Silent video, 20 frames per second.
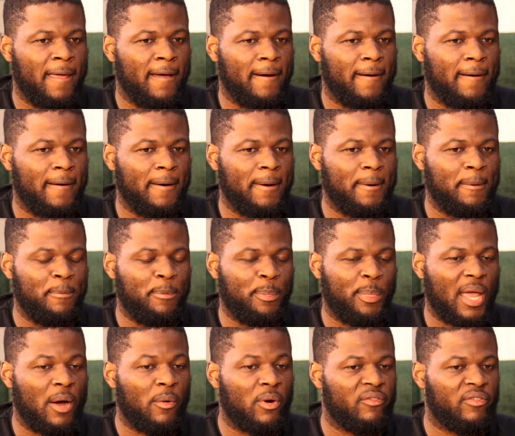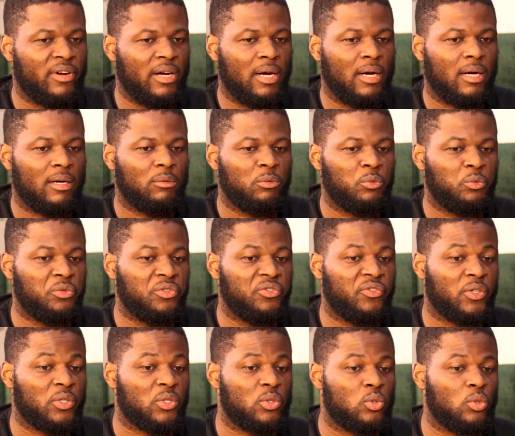However,
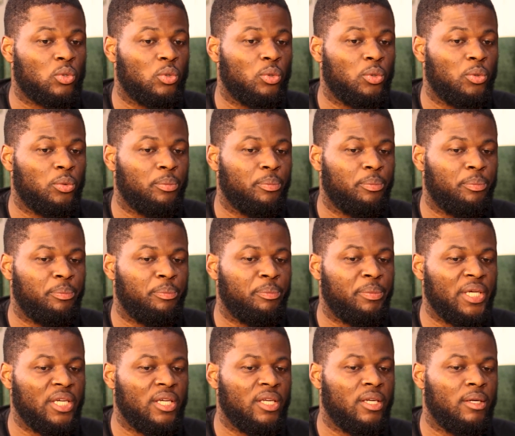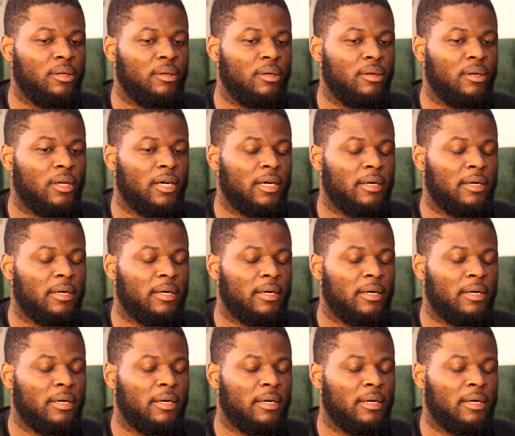we've also been